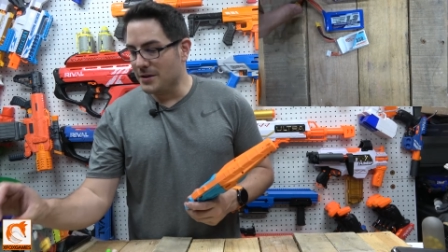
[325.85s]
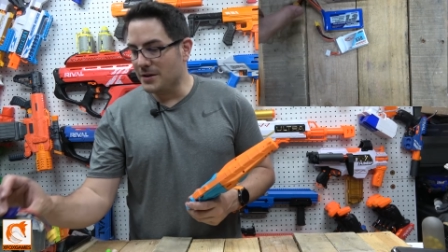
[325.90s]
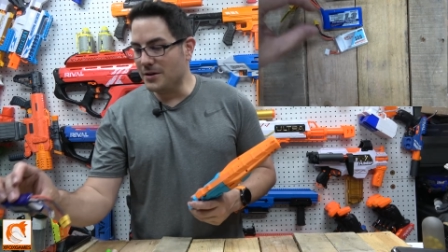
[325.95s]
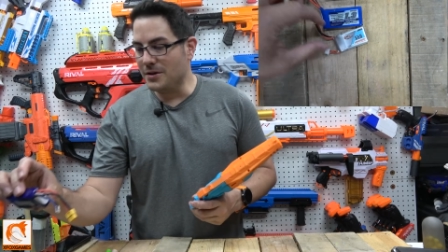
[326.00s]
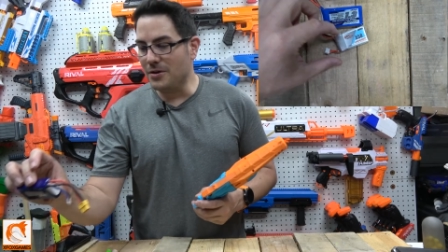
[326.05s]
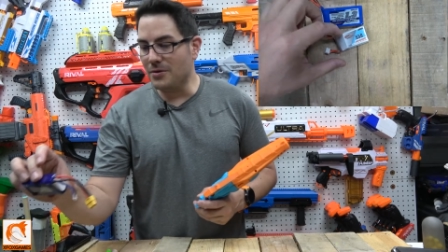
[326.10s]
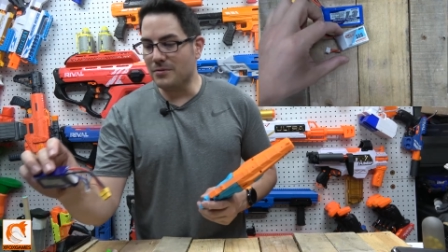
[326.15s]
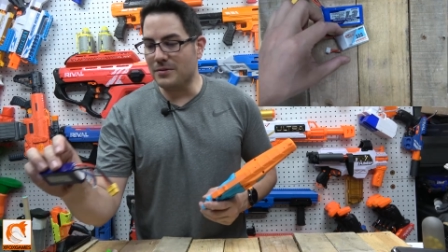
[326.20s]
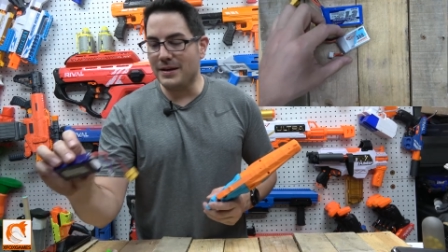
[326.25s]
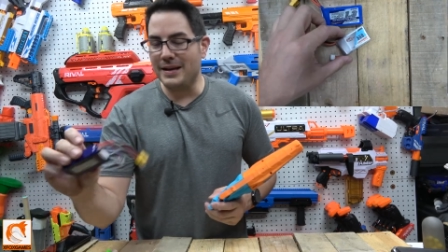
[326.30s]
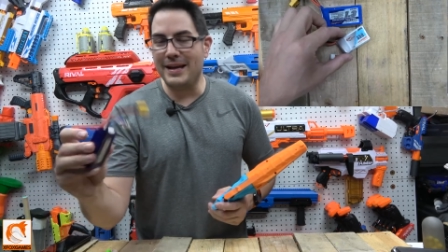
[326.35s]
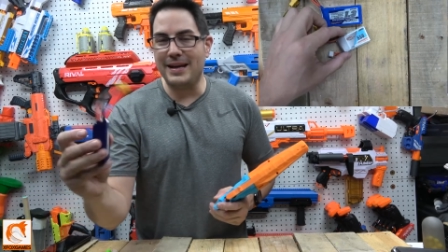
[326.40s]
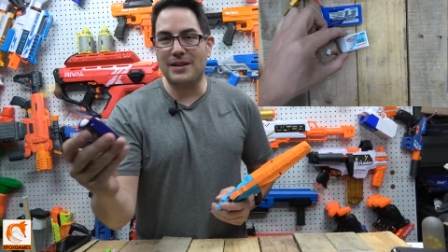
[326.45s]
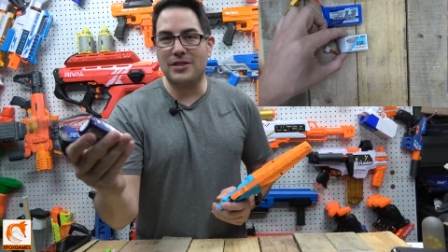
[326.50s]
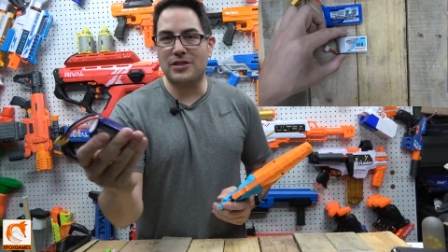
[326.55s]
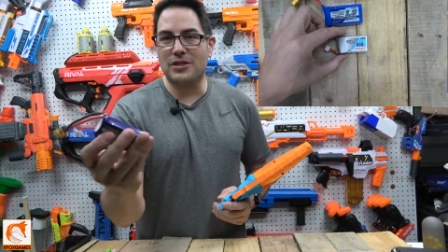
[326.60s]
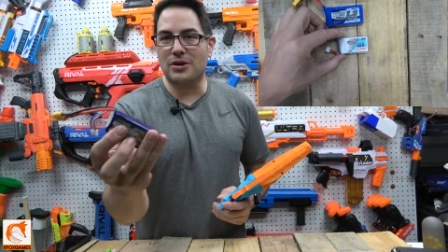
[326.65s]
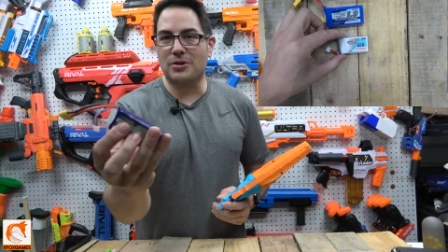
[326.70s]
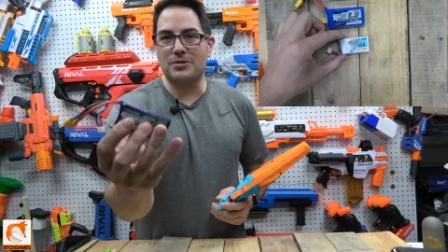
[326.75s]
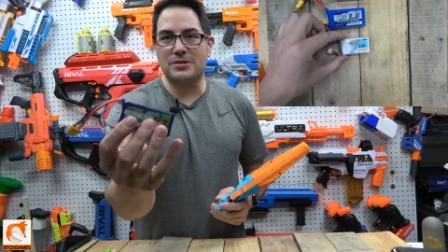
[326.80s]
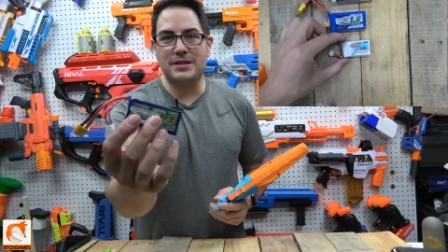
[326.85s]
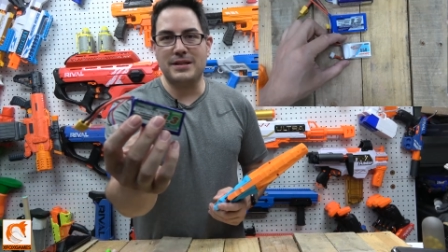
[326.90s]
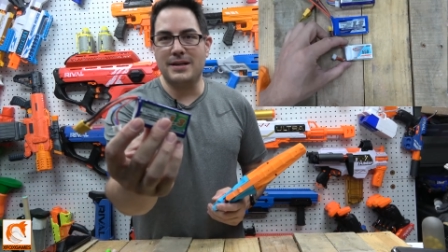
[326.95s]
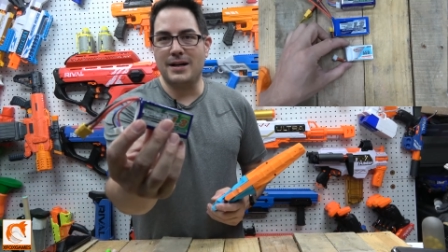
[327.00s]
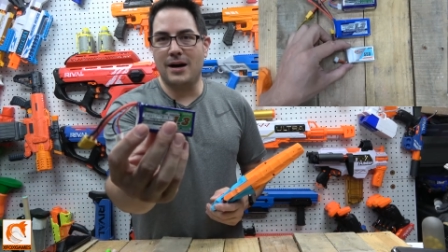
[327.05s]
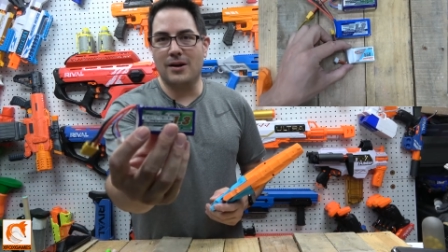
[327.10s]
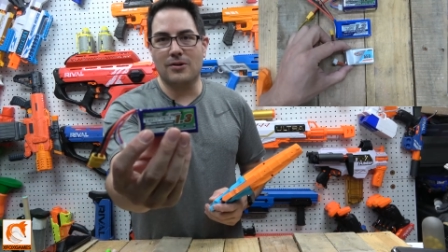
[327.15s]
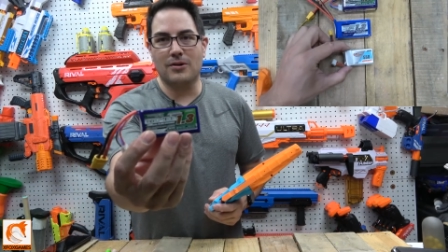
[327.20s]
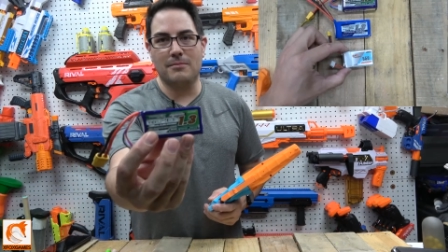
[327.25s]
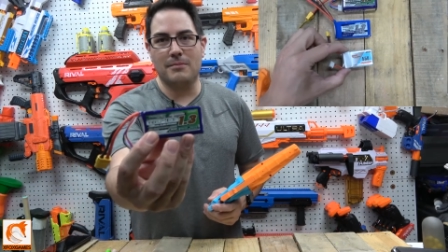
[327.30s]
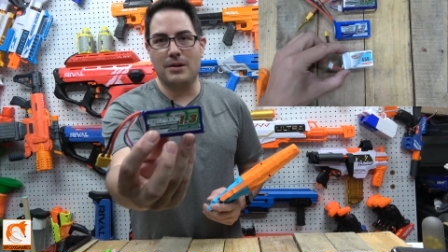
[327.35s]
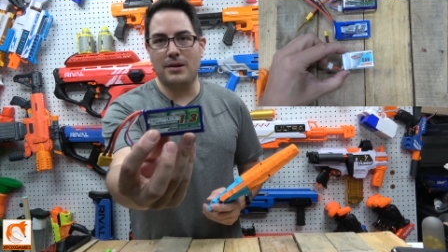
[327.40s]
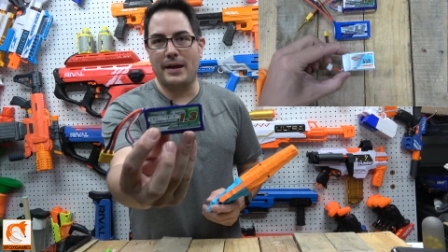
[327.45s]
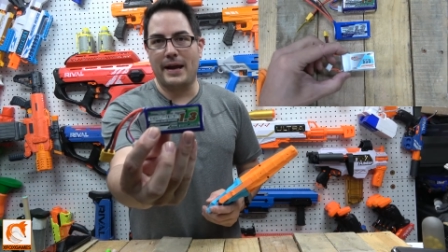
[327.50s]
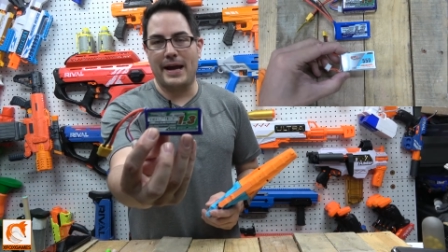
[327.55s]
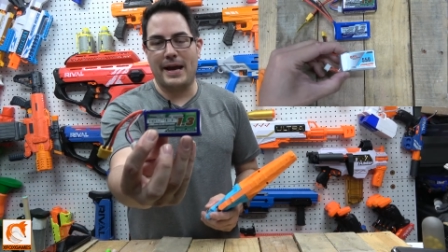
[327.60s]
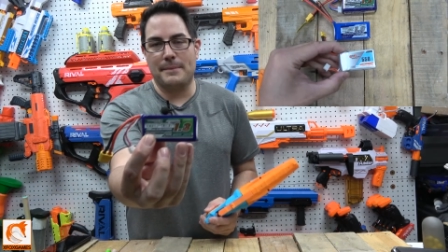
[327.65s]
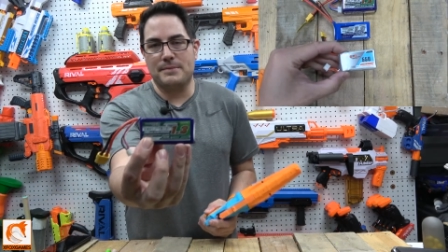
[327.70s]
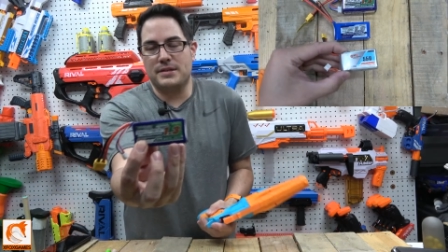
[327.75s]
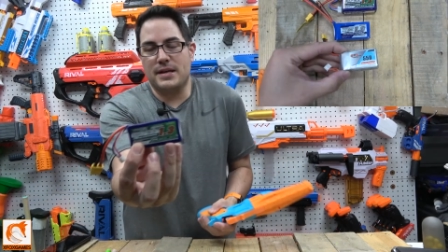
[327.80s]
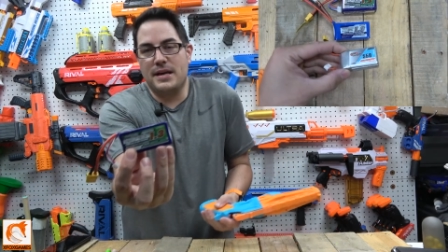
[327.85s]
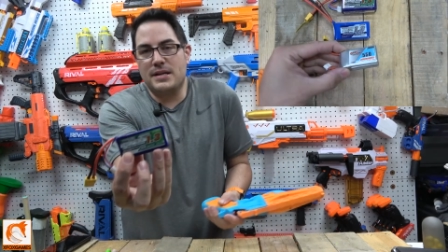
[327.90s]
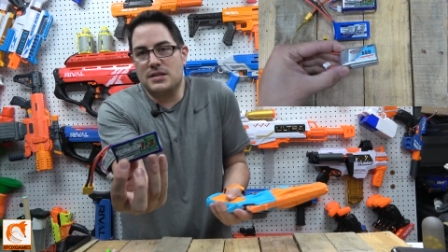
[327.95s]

You don't need 1300 milliamps.